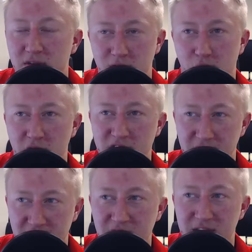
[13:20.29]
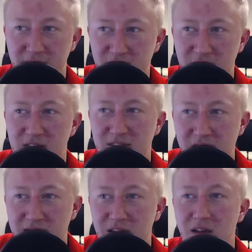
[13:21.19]
2016-17
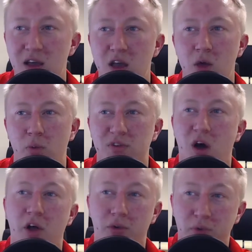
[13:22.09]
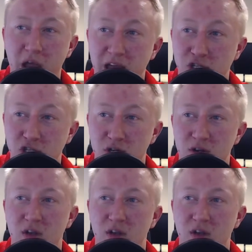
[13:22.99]
season was all the rage,